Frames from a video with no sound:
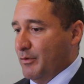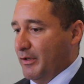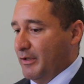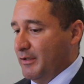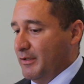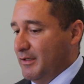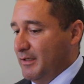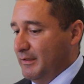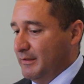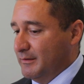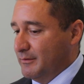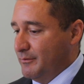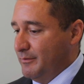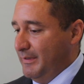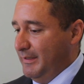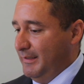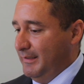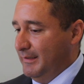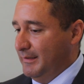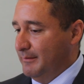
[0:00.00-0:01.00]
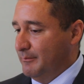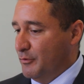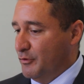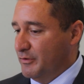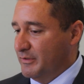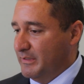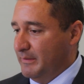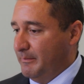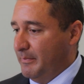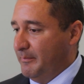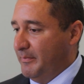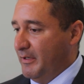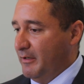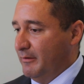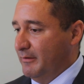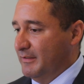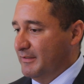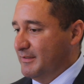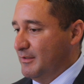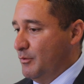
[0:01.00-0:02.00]
working on is creating an emergency
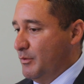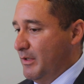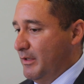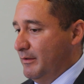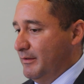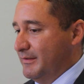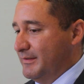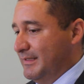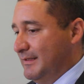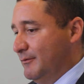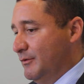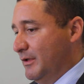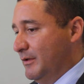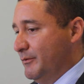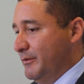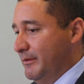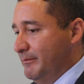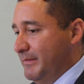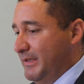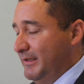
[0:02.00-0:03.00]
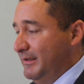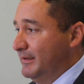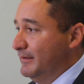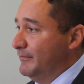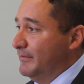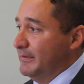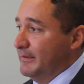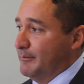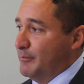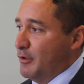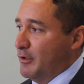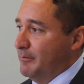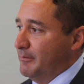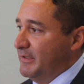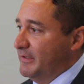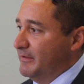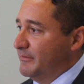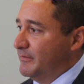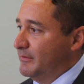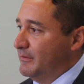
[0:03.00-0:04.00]
preparedness awareness, and I'm working with many different
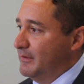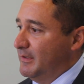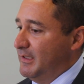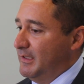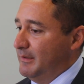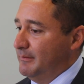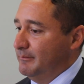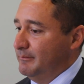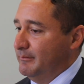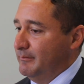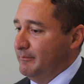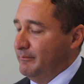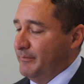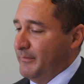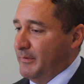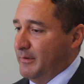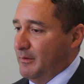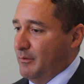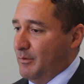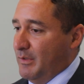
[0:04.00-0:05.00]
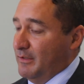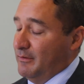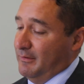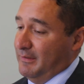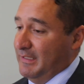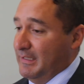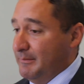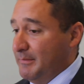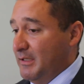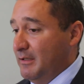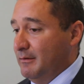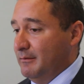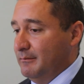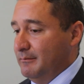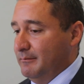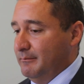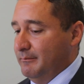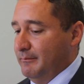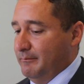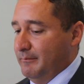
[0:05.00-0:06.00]
departments. The one good thing
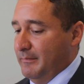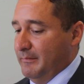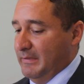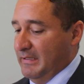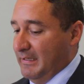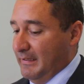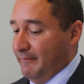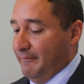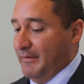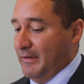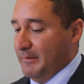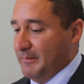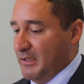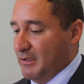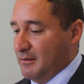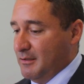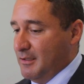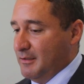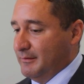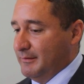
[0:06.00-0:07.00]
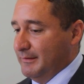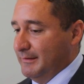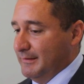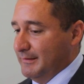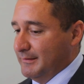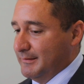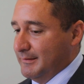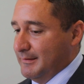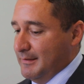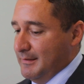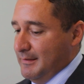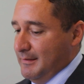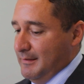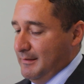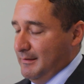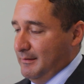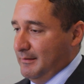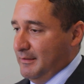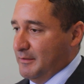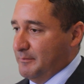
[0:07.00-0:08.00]
that I found about Carleton is
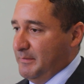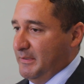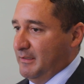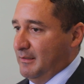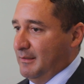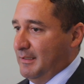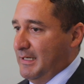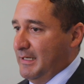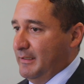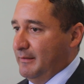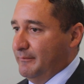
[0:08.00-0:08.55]
there's been a lot